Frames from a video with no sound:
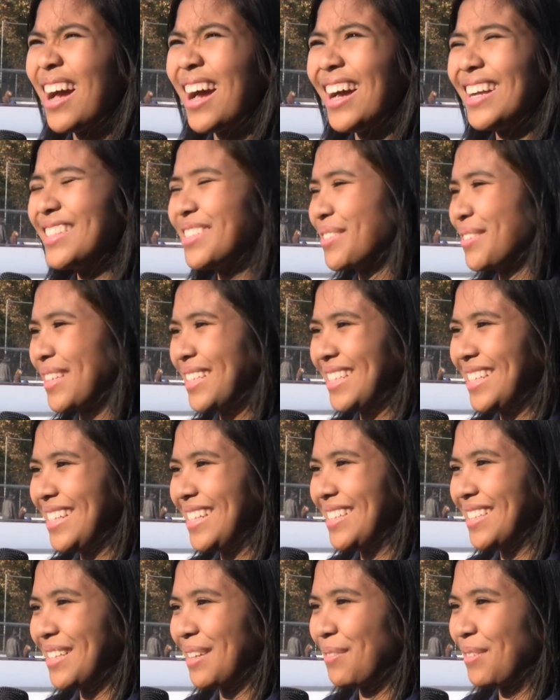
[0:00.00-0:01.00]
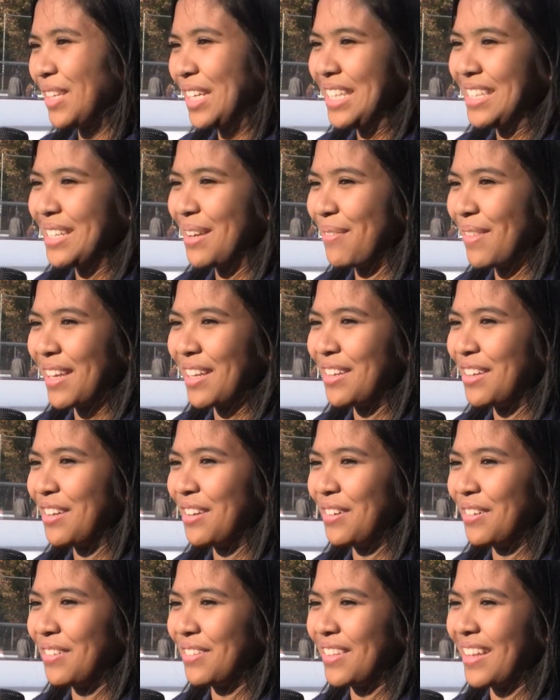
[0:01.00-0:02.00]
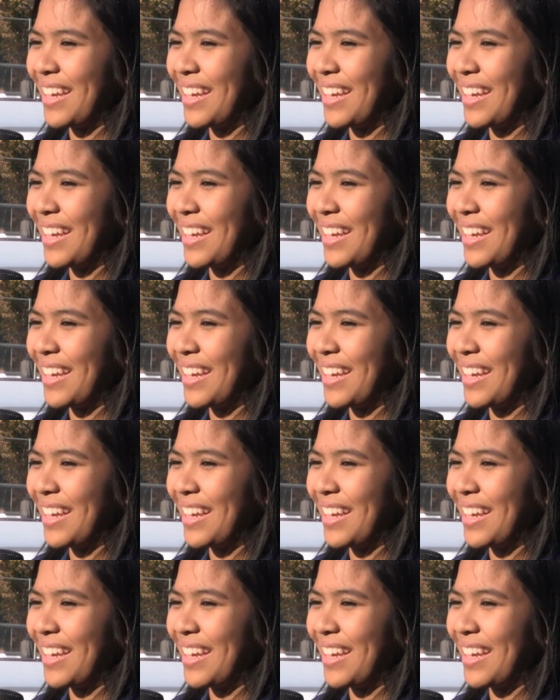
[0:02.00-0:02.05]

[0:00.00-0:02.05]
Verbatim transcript: I just want to teach someone something new and